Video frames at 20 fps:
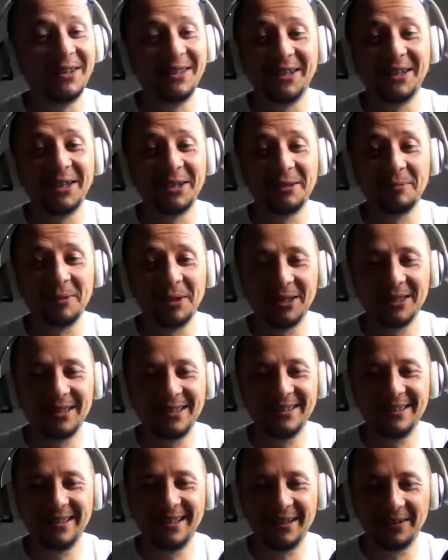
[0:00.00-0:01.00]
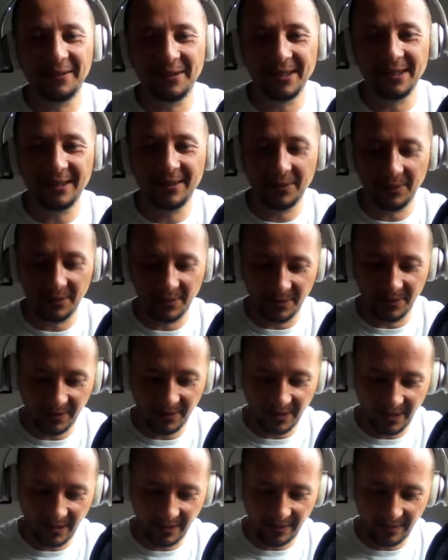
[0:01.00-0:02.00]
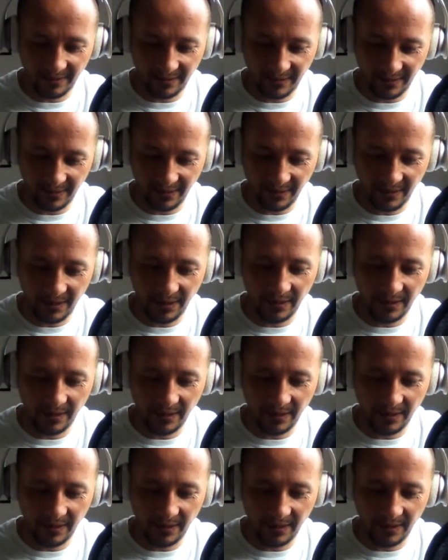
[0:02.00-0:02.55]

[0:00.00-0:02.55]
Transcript: I know, but I didn't hear it because I got kicked out.